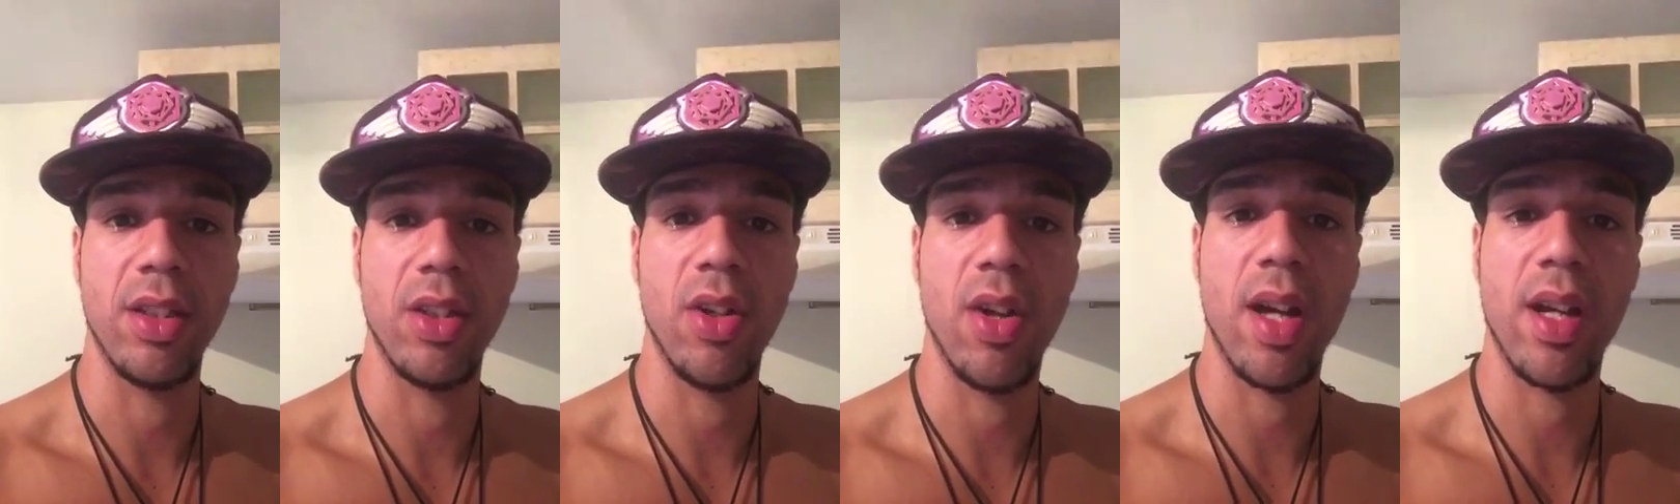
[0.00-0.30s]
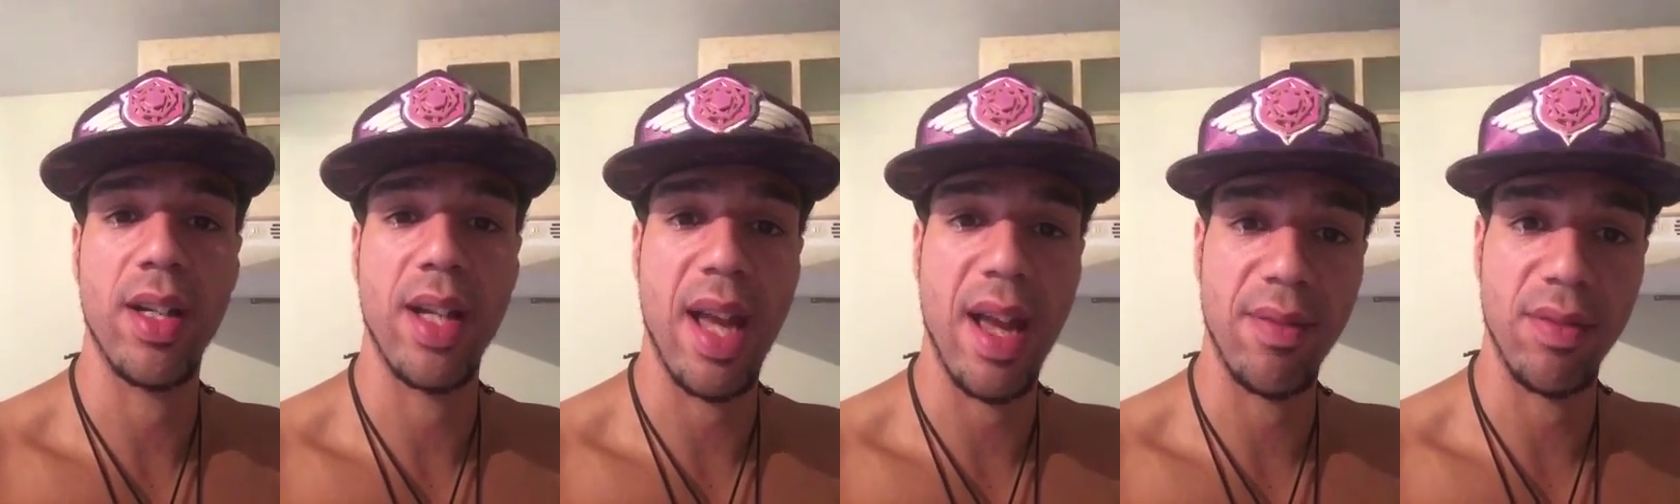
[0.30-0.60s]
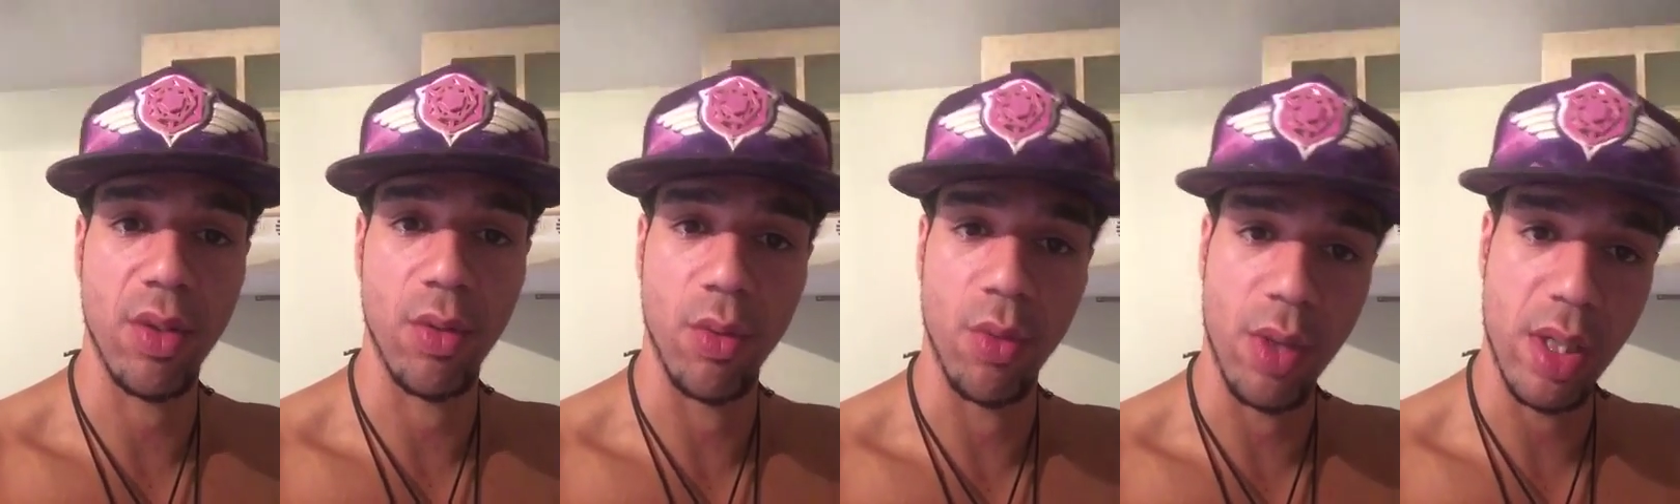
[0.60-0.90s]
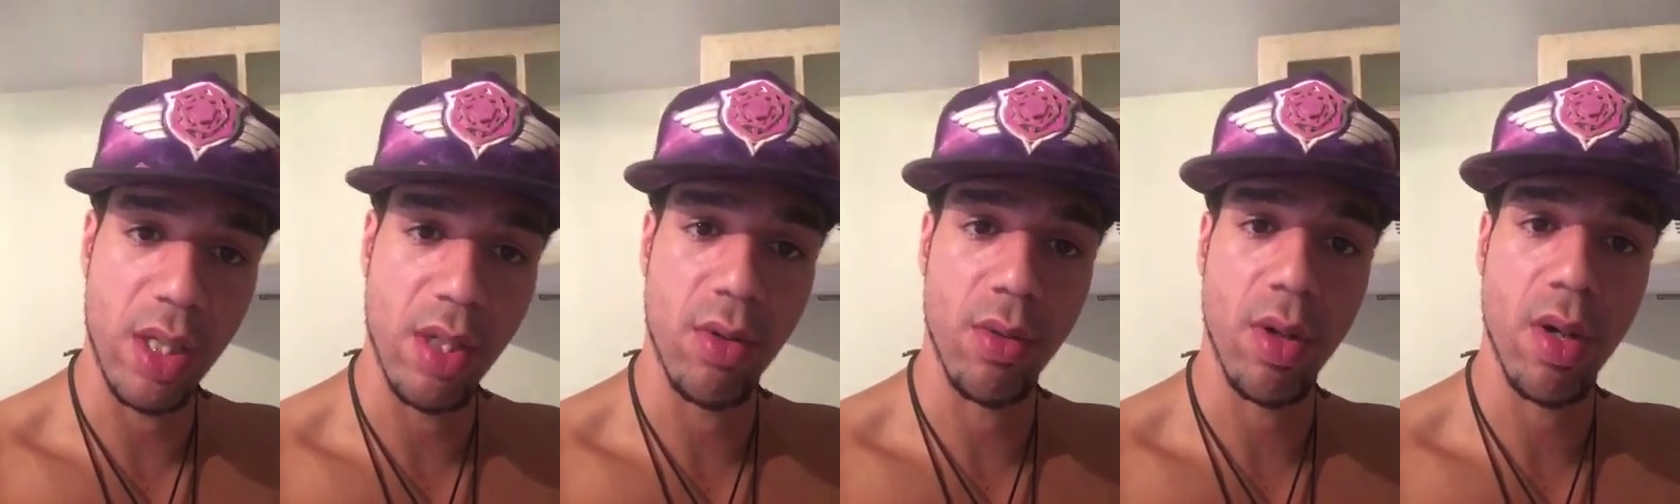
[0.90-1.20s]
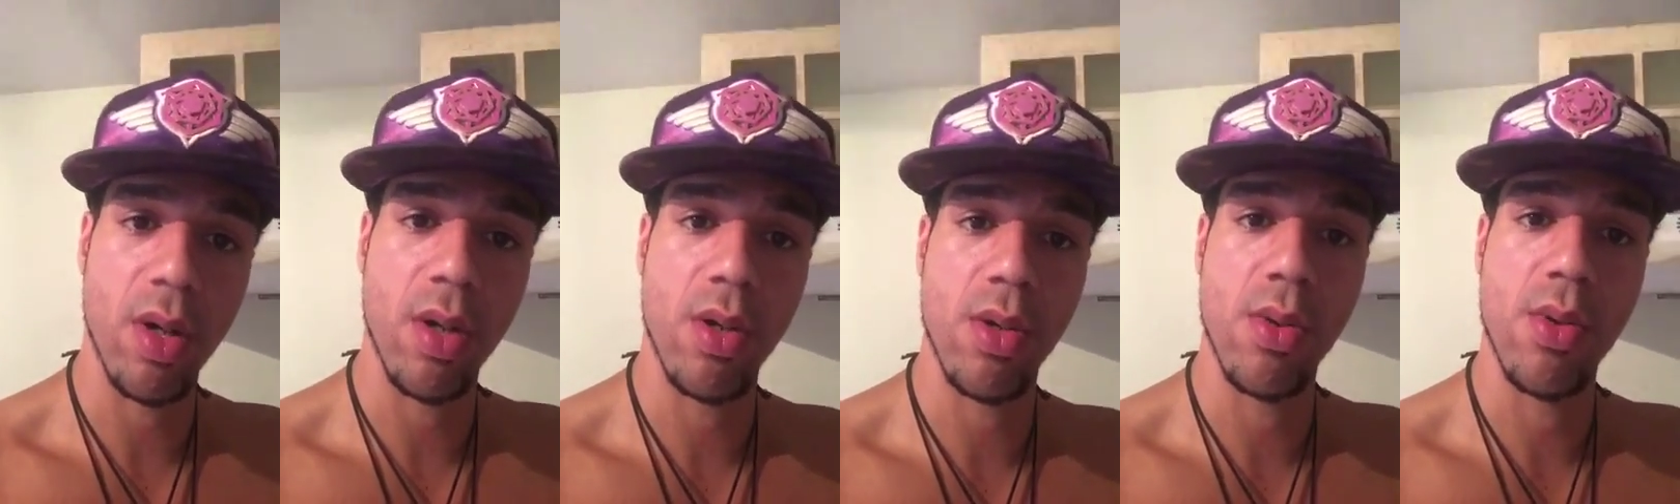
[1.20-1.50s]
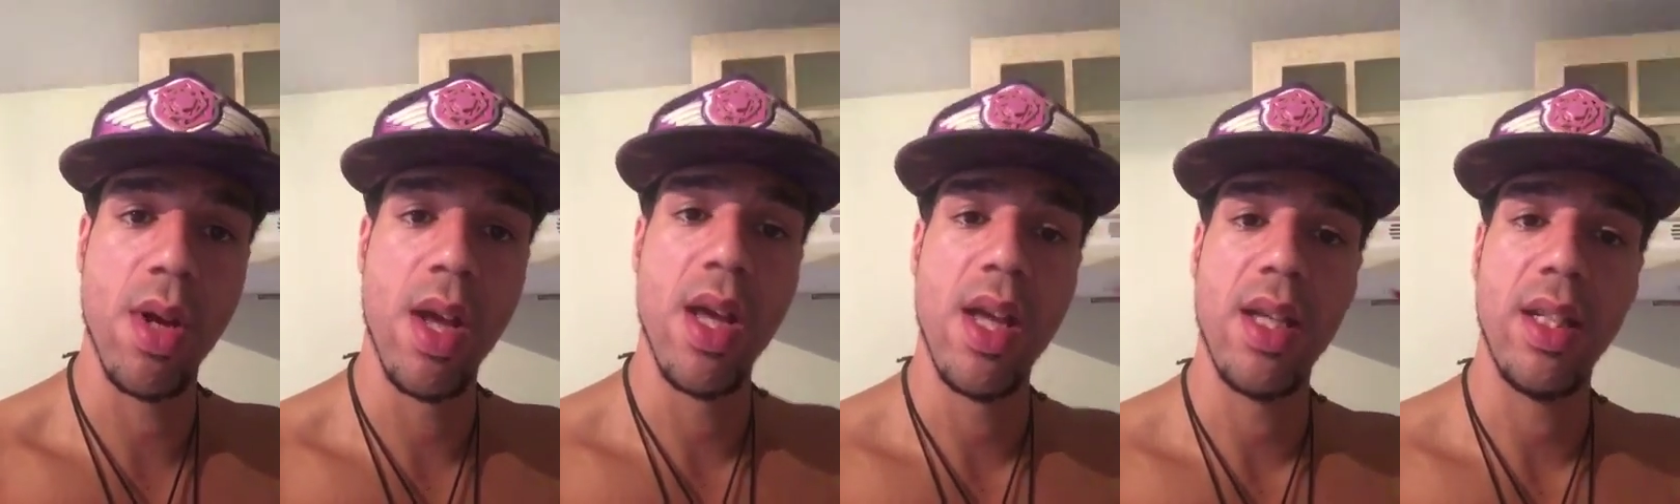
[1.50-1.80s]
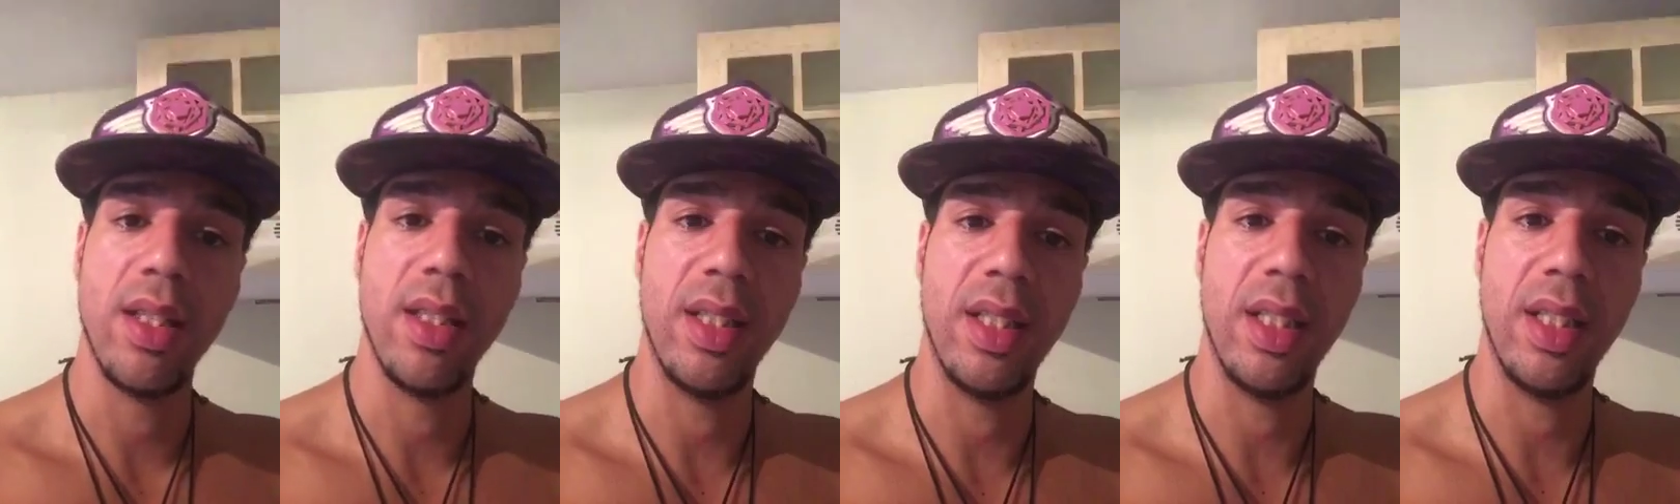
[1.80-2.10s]
You're going to have to regrow
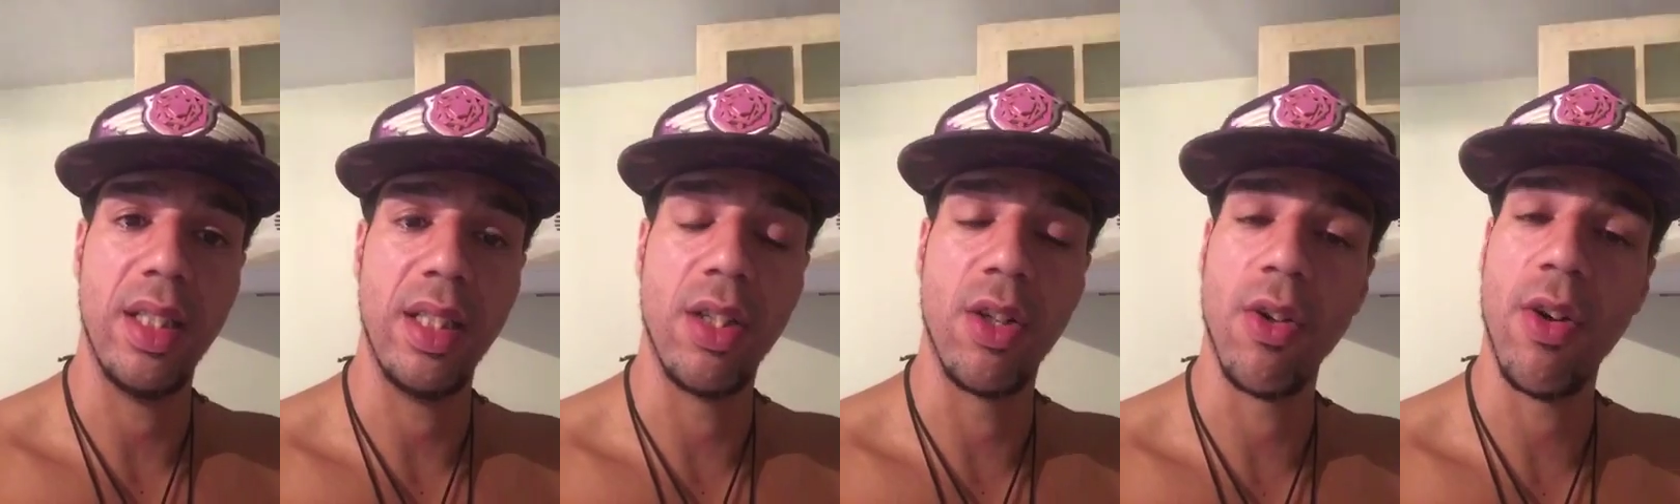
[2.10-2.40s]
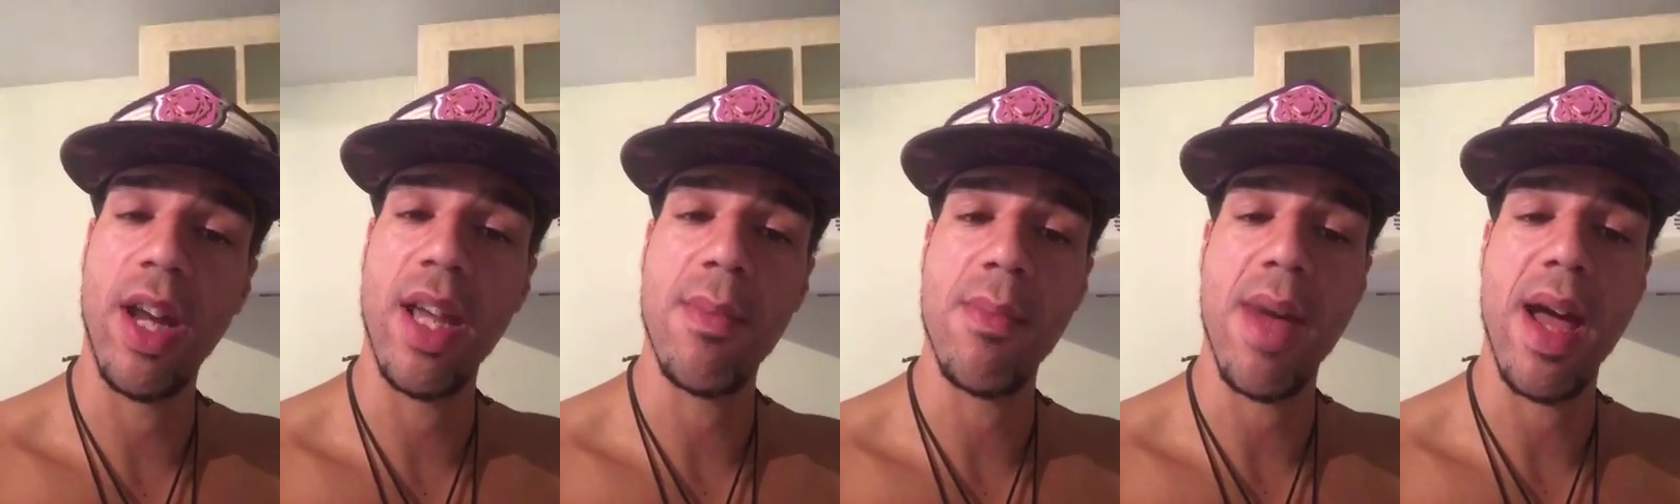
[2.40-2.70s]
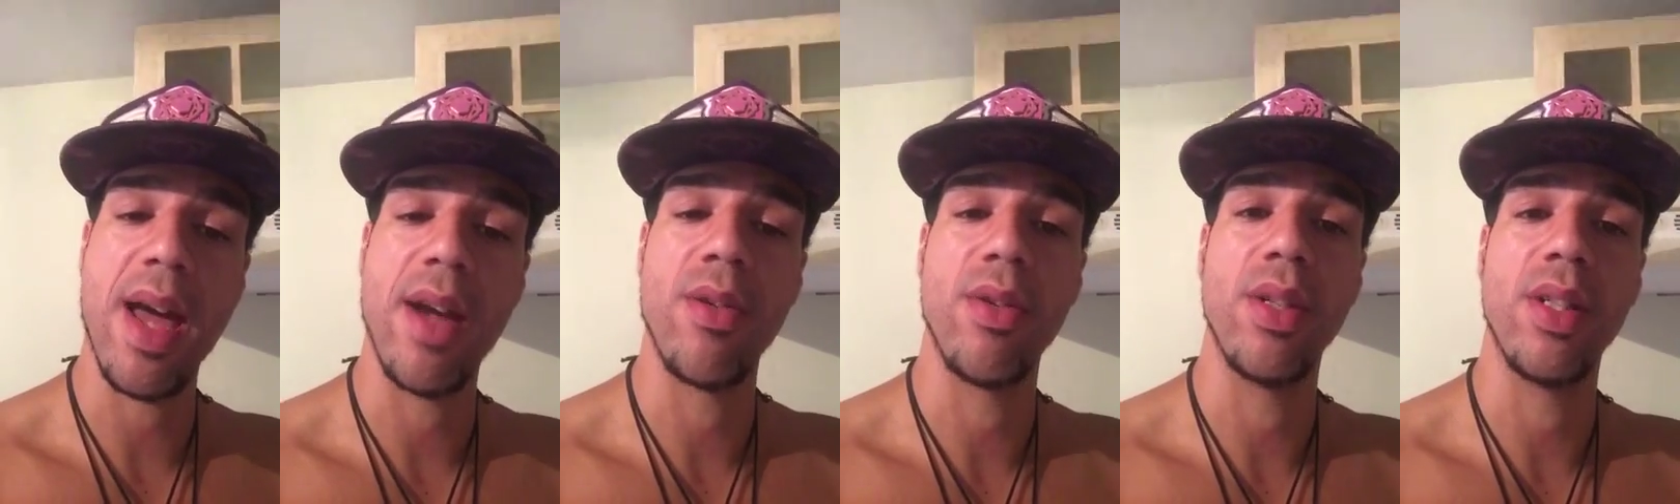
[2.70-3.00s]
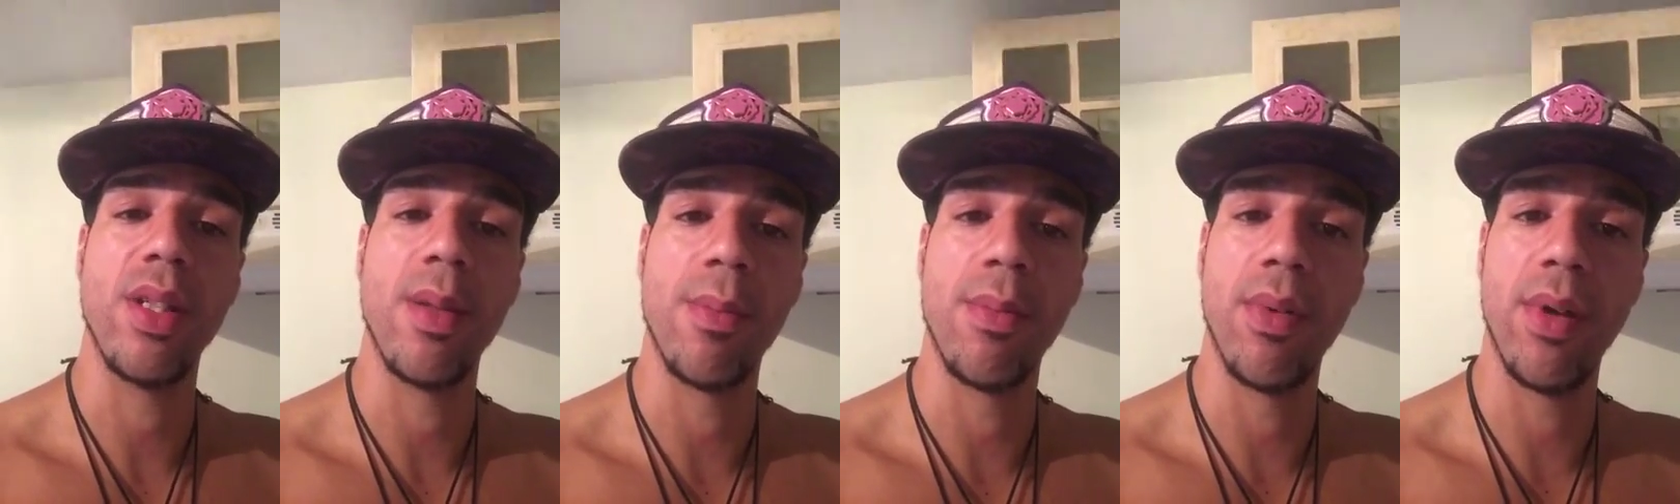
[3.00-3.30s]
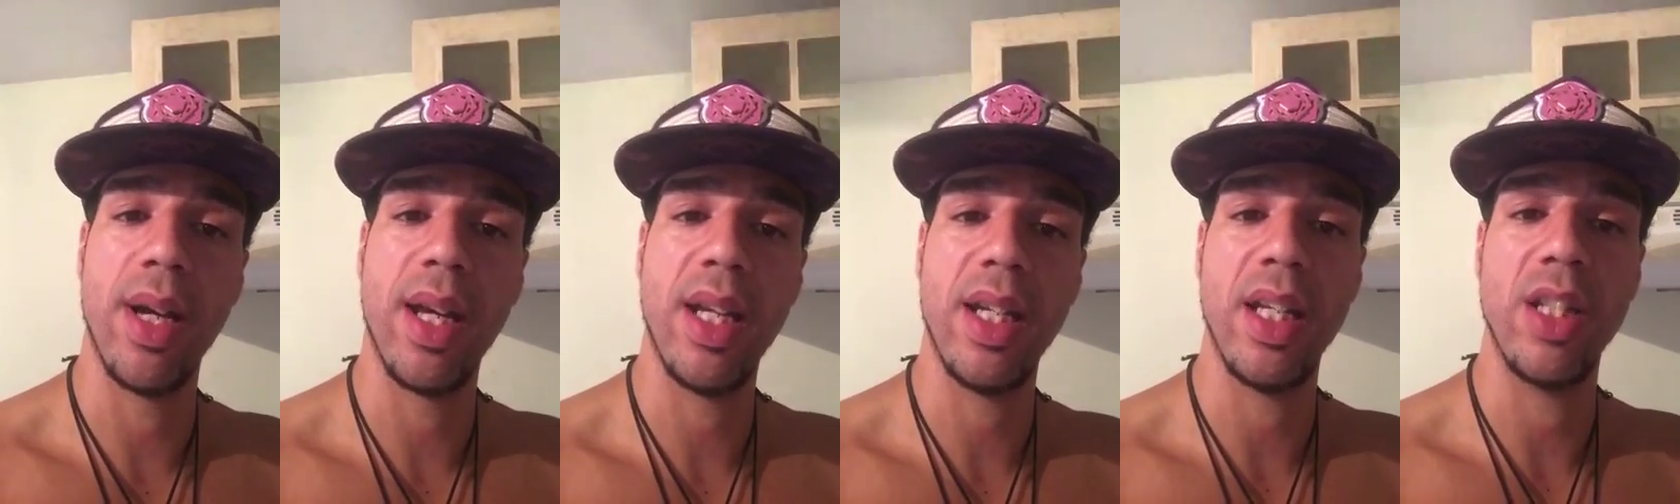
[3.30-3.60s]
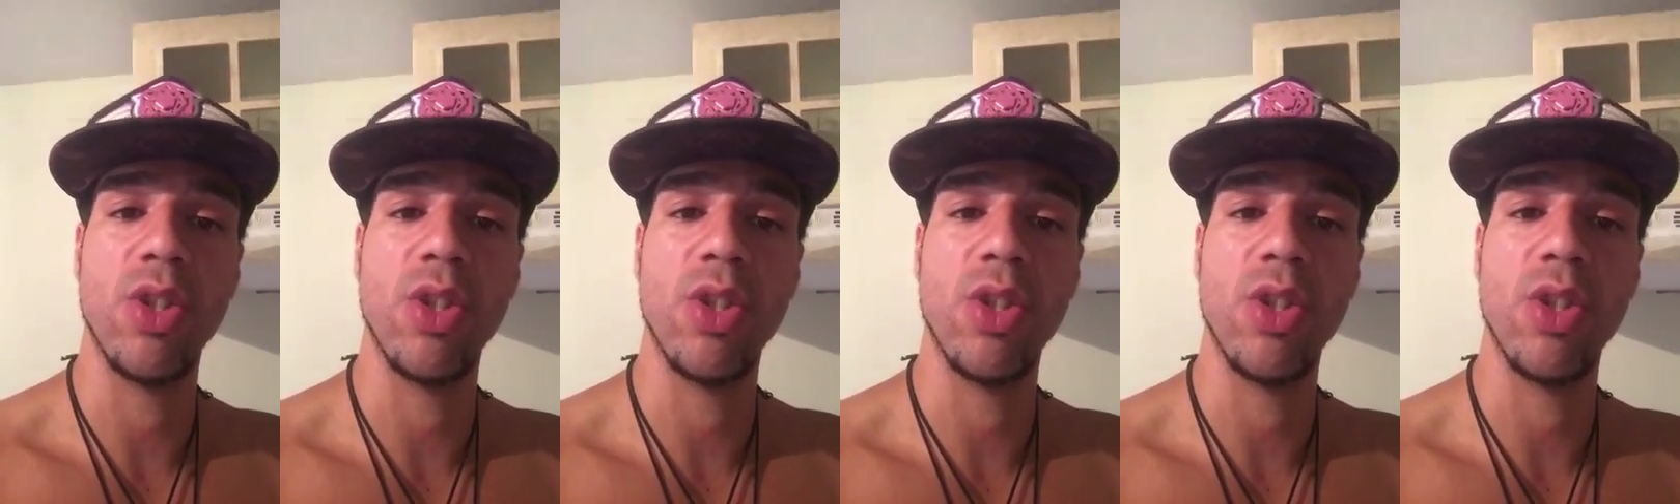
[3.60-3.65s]
the gray matter in the brain,